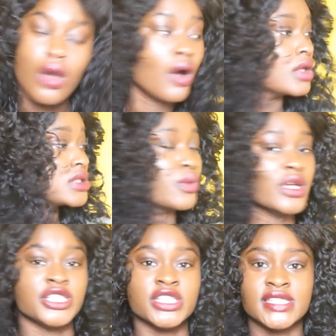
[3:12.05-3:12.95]
Oh, it's the way
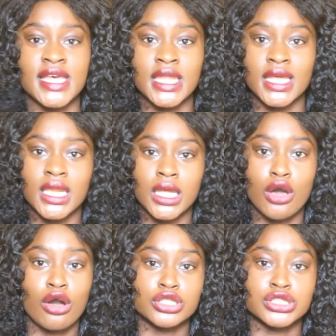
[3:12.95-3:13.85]
she said it.
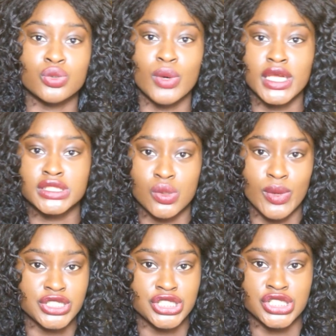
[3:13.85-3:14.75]
Oh, it's the
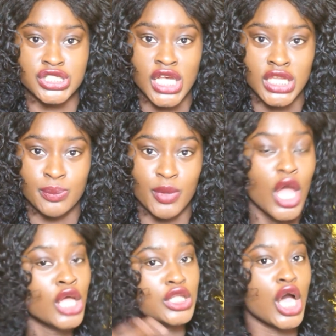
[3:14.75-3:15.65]
way she said it, but
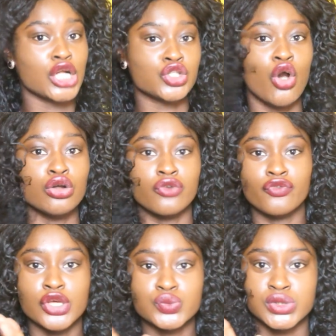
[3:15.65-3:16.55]
her tone of
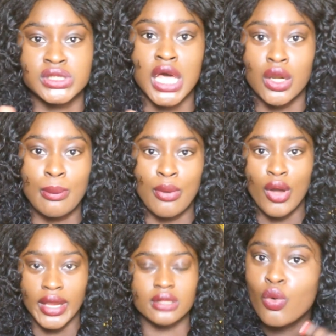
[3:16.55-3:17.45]
voice was not on
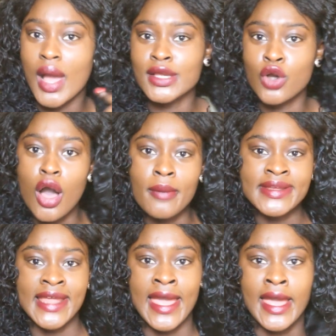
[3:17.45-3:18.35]
point. Why you call me
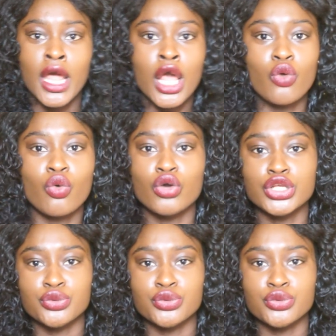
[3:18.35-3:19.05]
that? Oh,